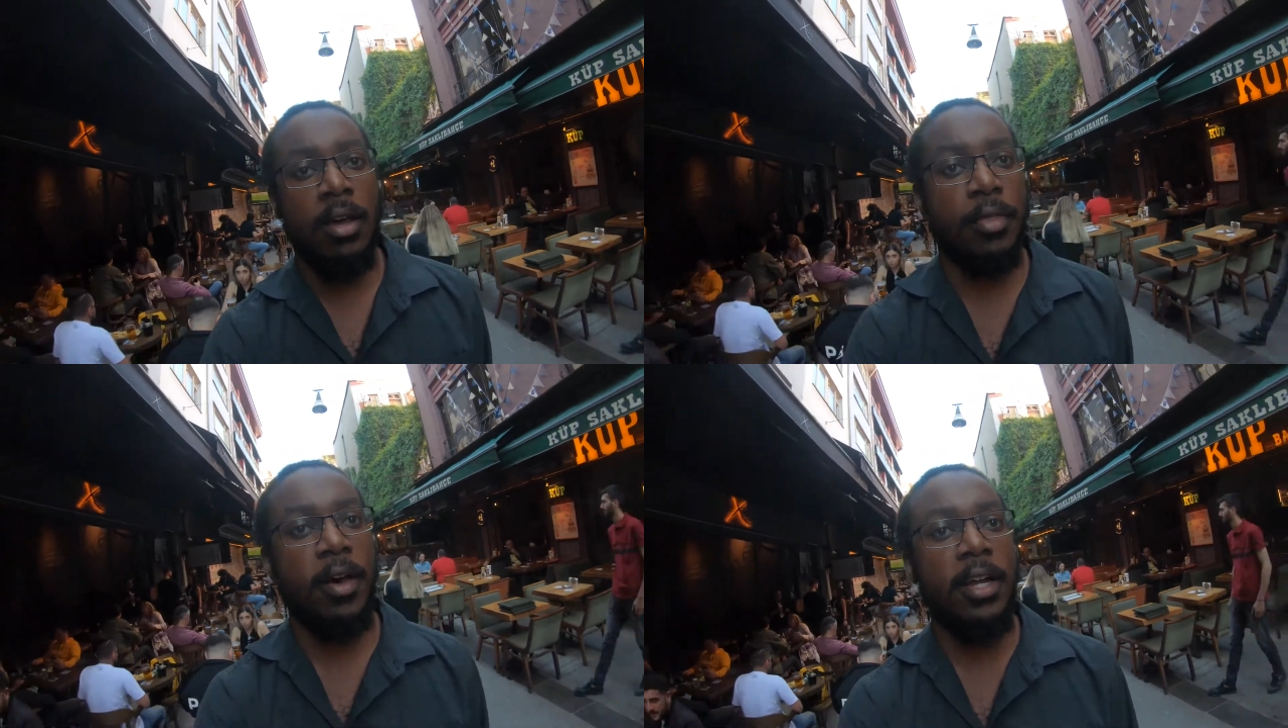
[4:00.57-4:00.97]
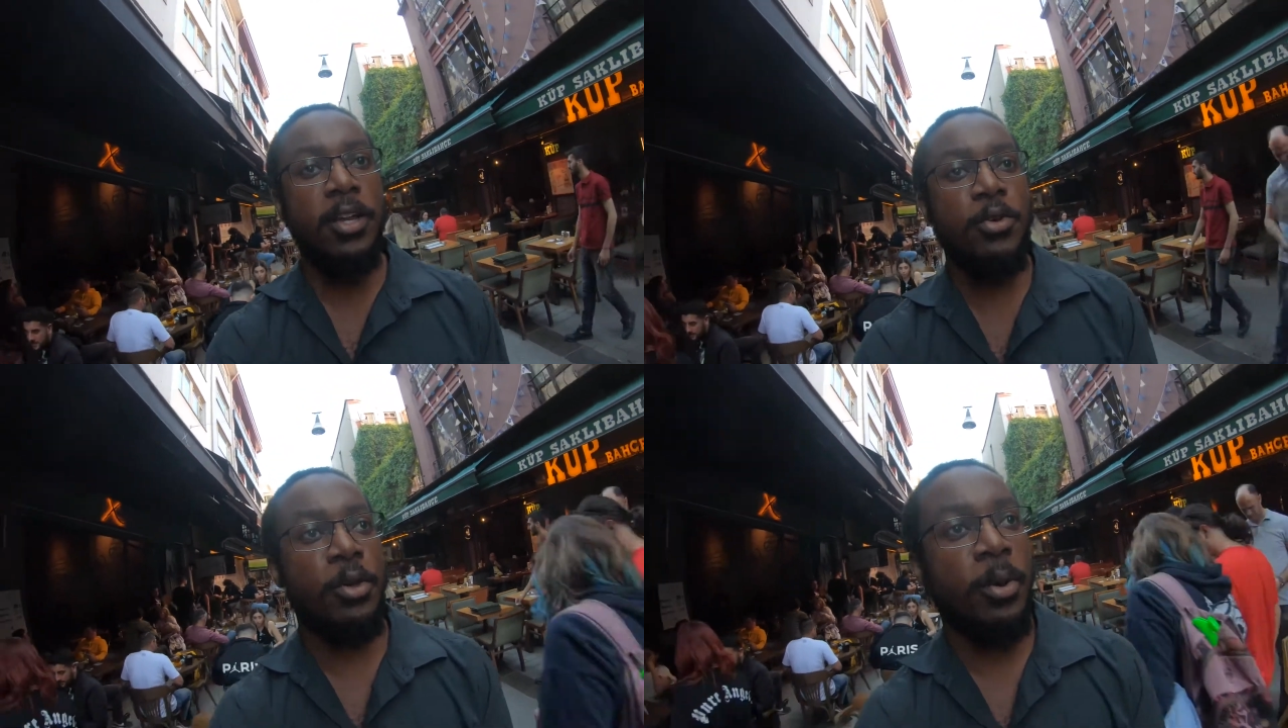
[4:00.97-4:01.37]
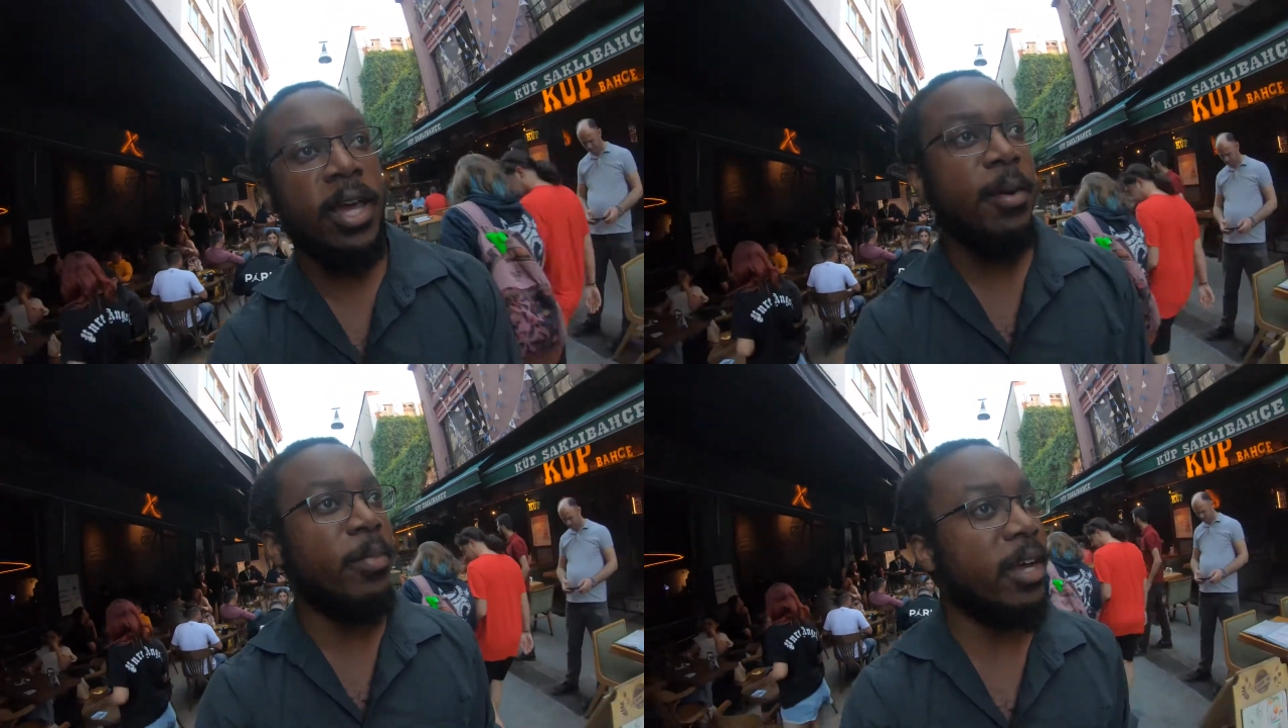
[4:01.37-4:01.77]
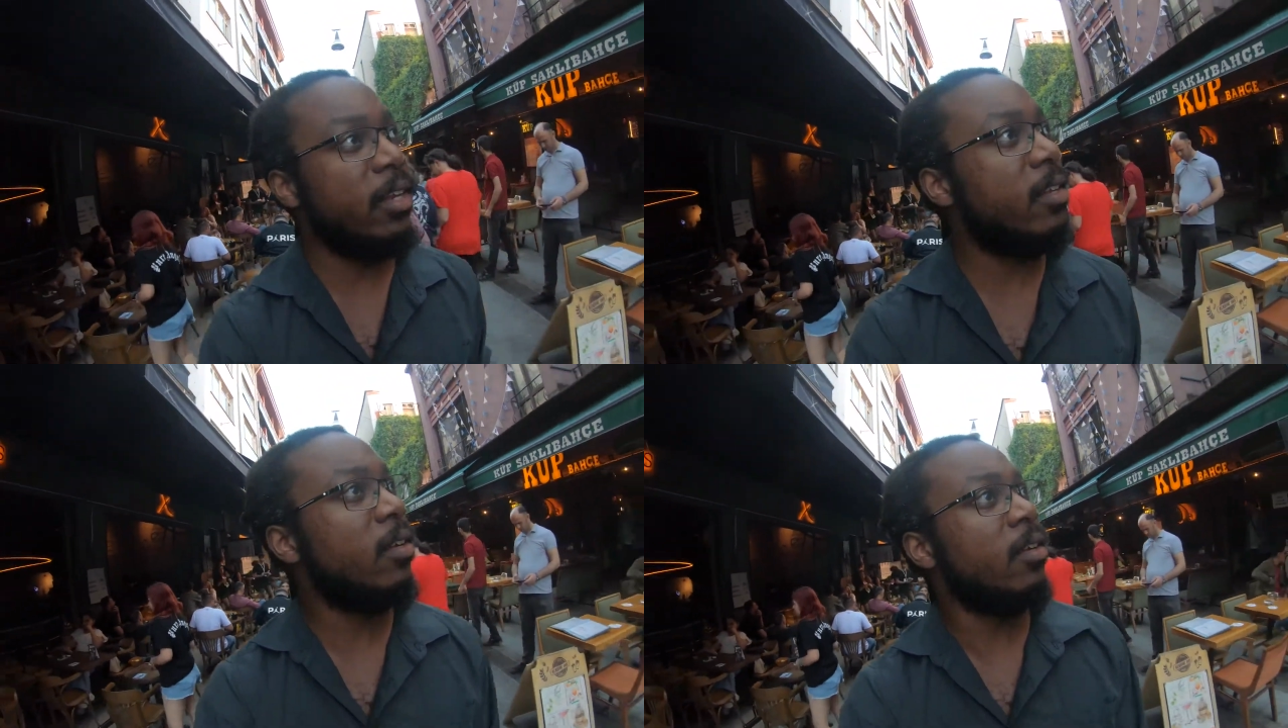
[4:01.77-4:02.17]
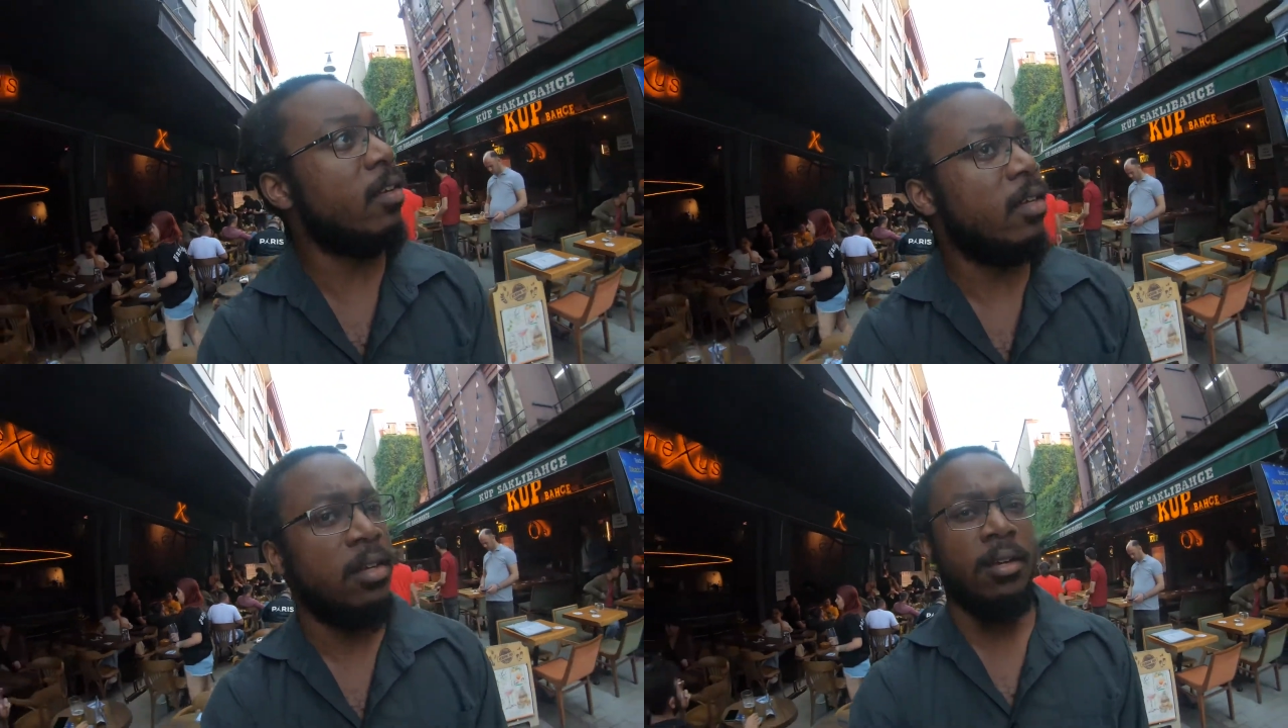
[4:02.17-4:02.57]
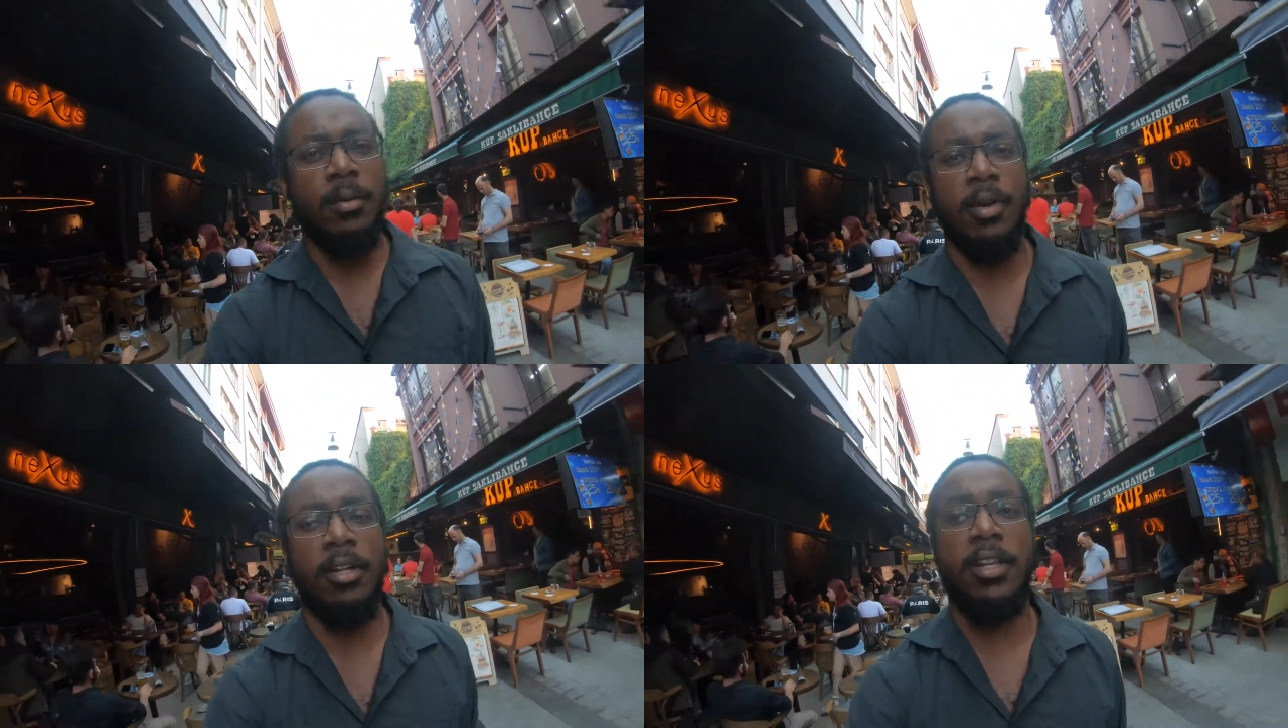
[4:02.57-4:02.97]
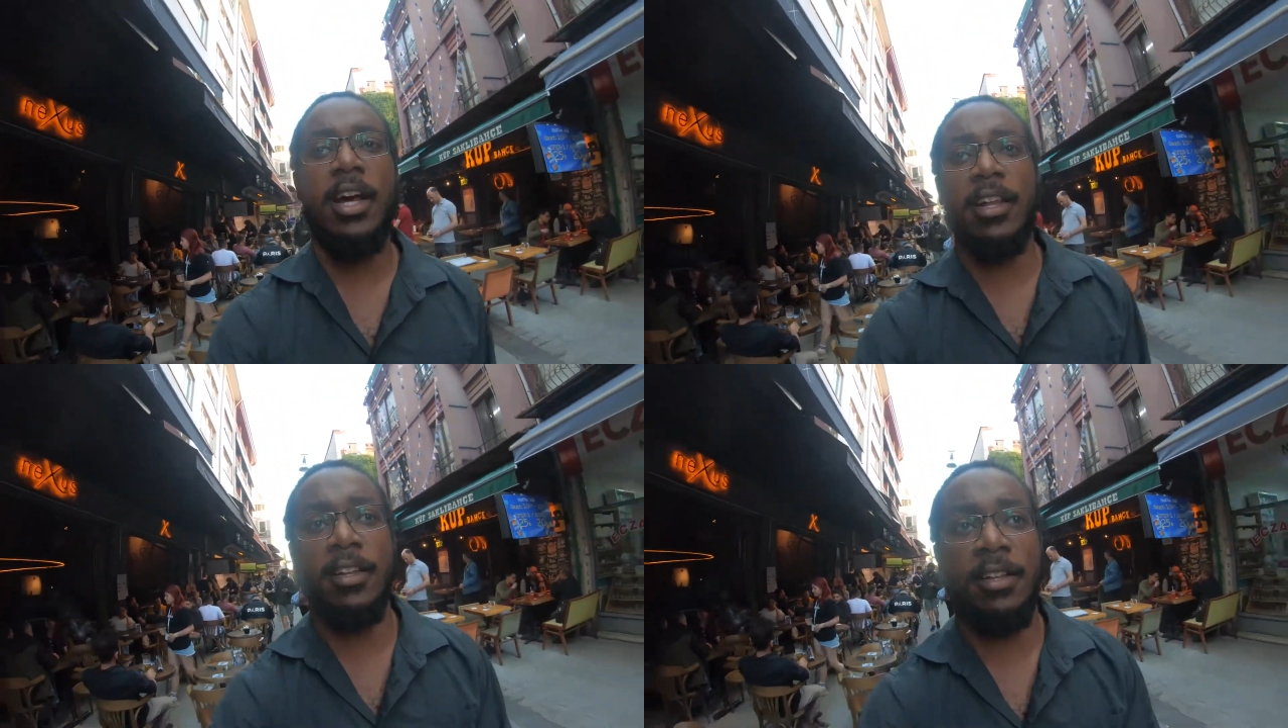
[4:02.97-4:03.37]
Thought I knew the way, but apparently not.